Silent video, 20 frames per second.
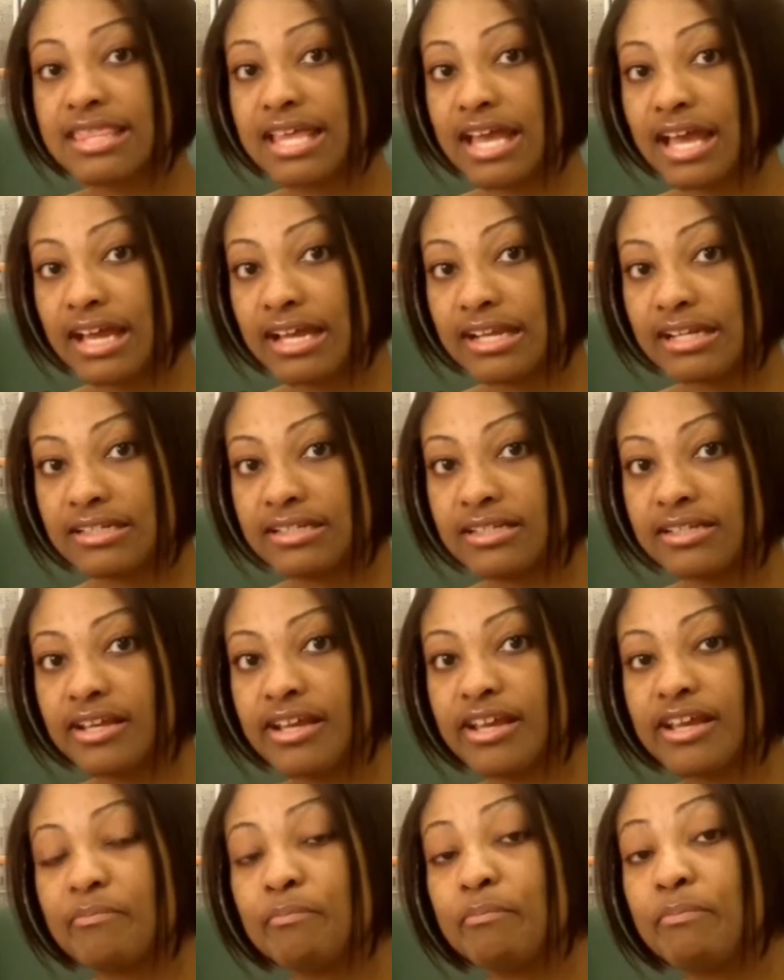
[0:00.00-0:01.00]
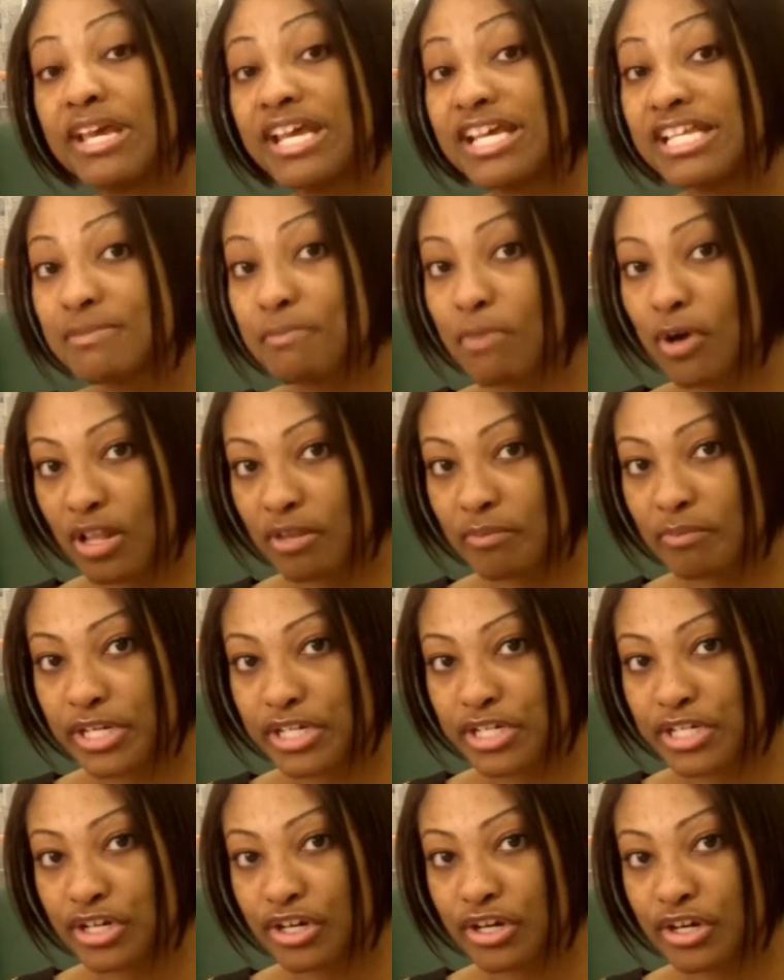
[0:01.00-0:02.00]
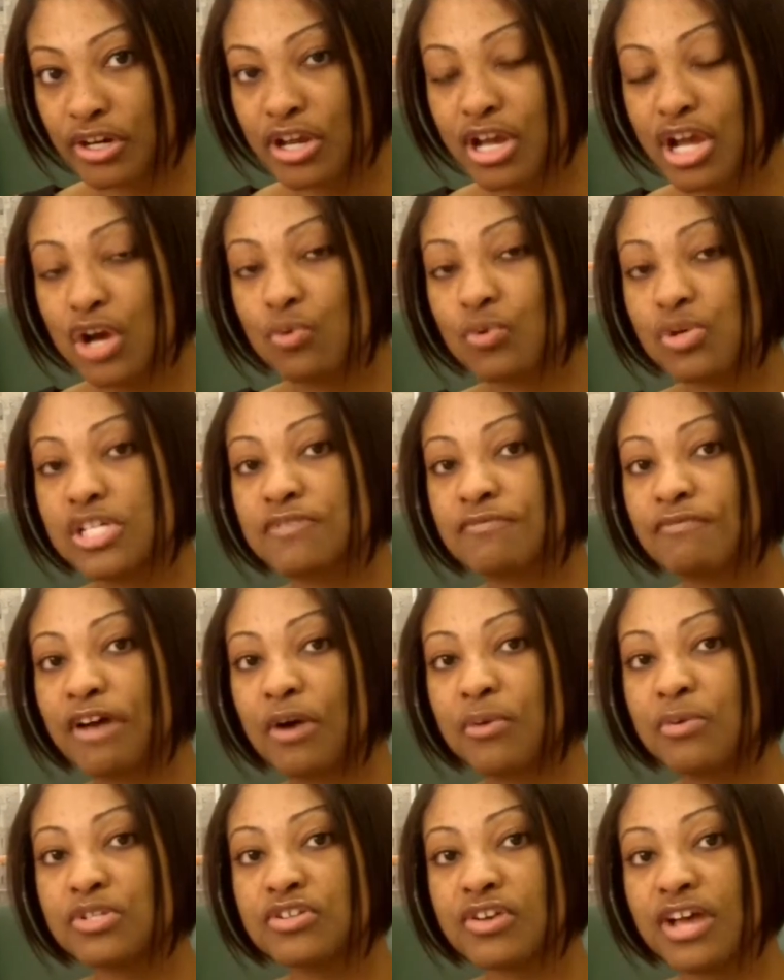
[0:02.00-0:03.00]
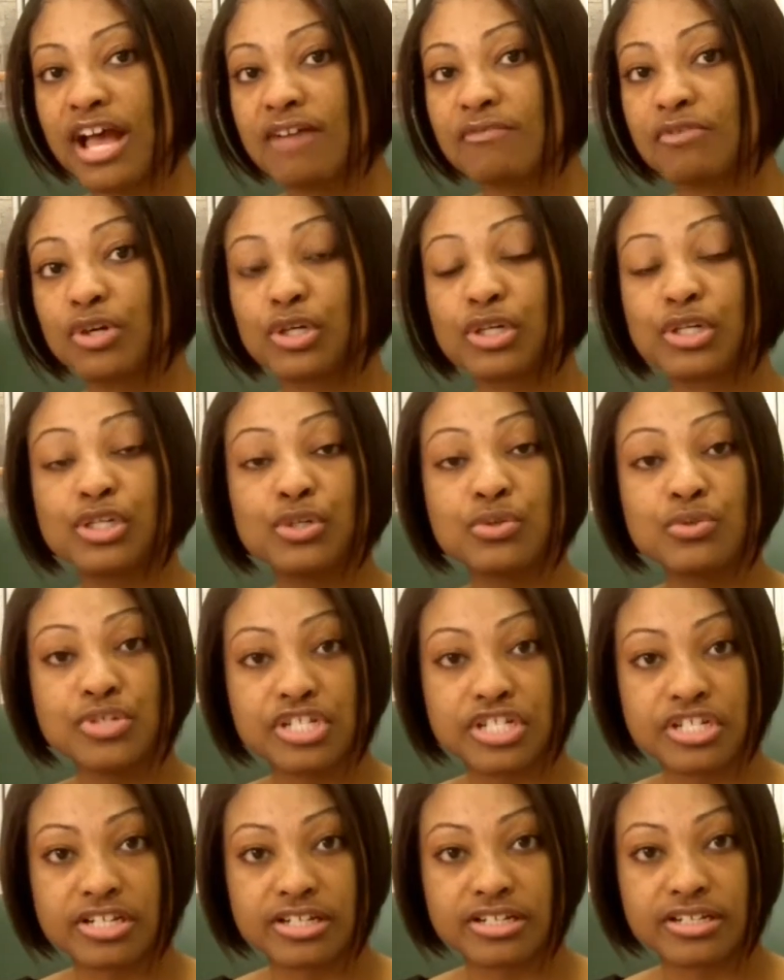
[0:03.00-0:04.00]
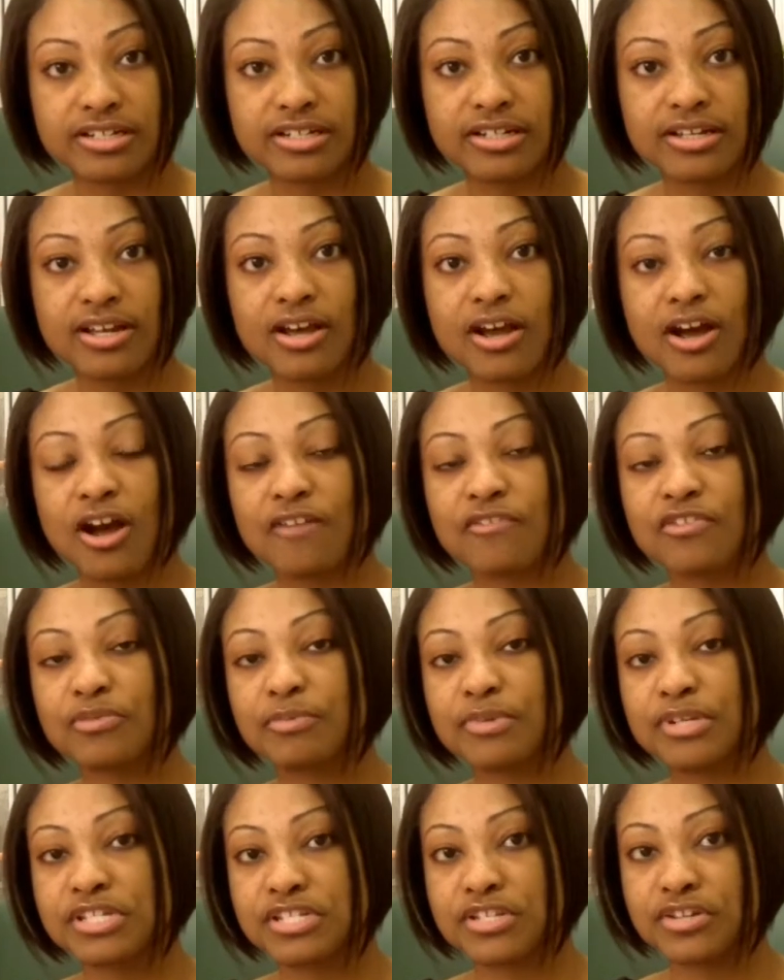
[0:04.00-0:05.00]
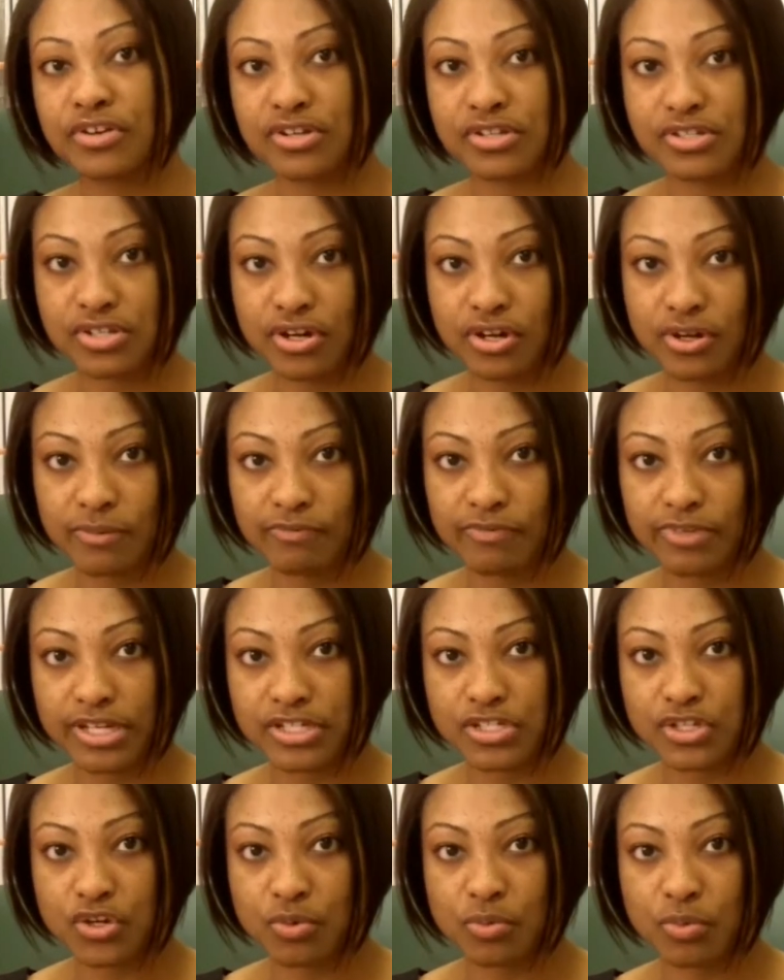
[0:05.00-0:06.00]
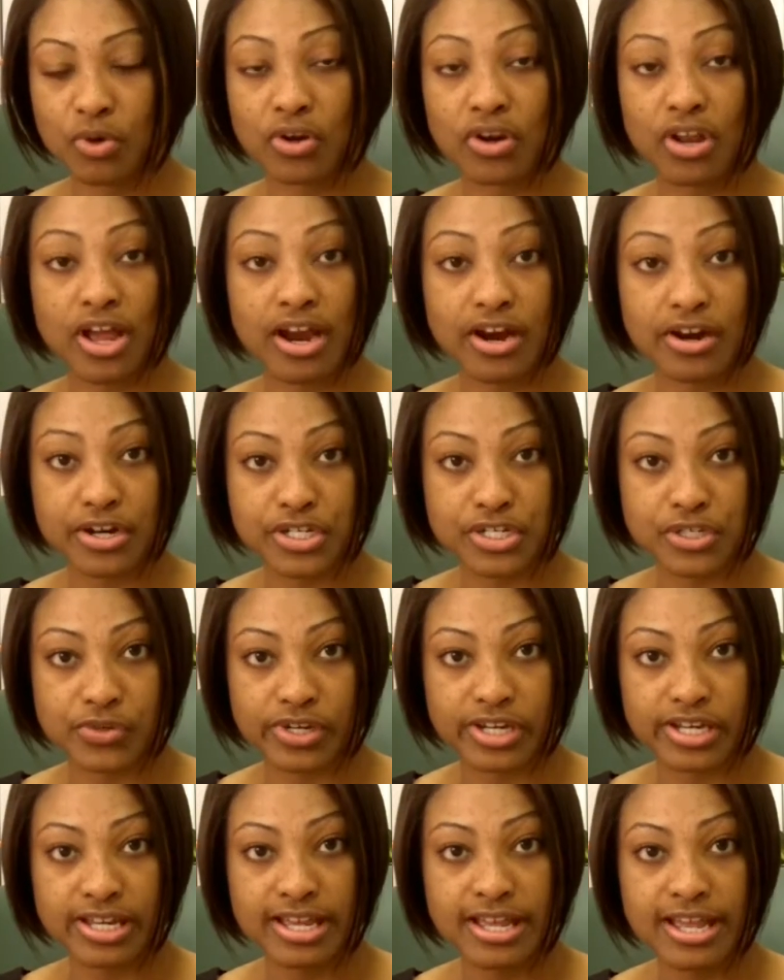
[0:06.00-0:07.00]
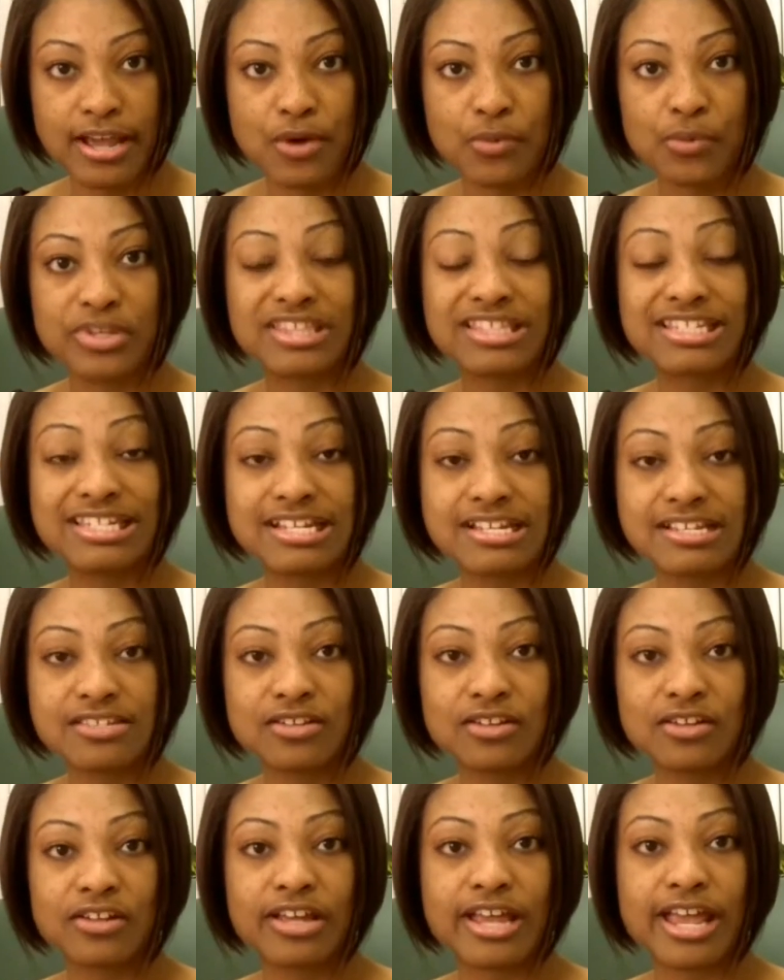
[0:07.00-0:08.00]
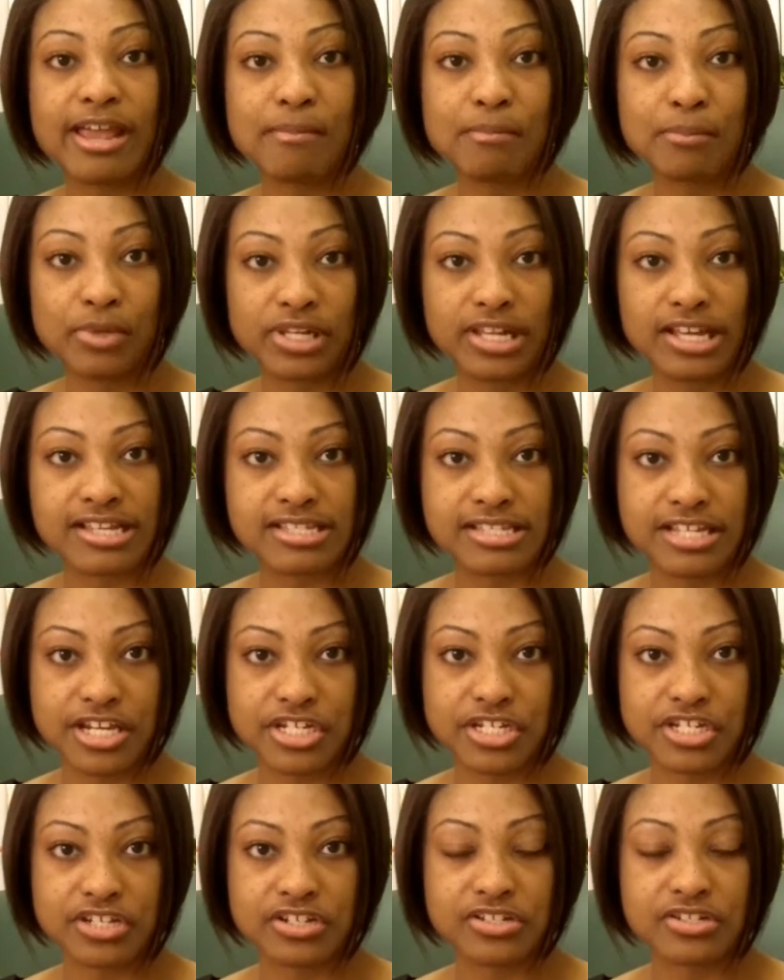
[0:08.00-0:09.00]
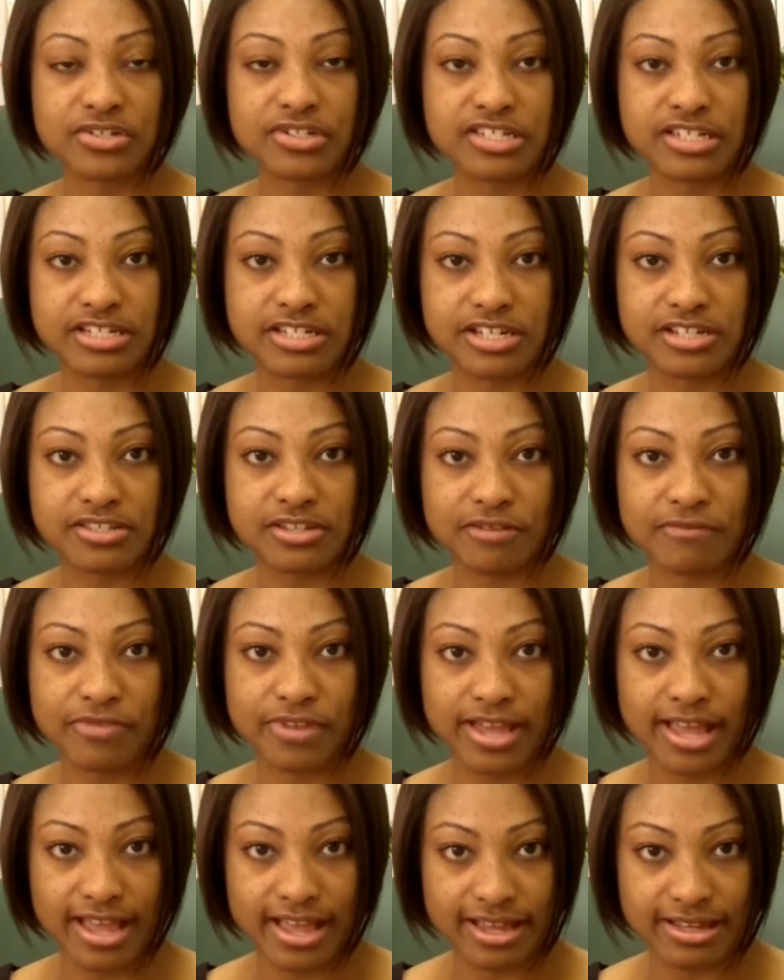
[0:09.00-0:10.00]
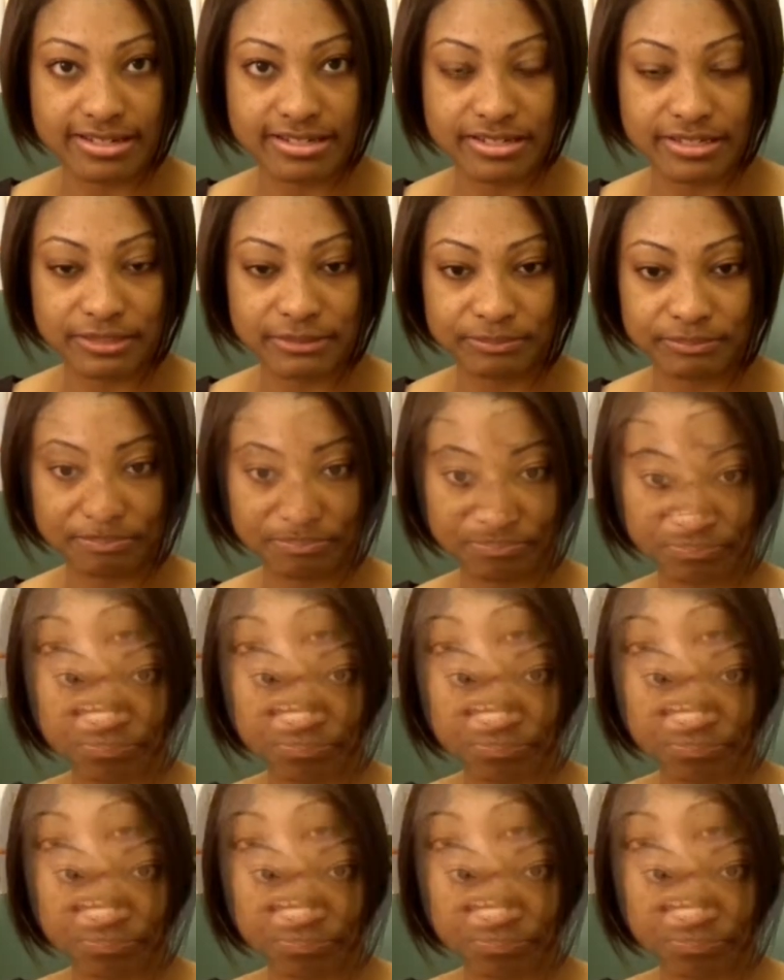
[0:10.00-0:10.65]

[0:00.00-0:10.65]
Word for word: Then, a baseball pitcher was found to have occlusion of the posterior circumflex humeral artery with distal embolization to digits of the hand.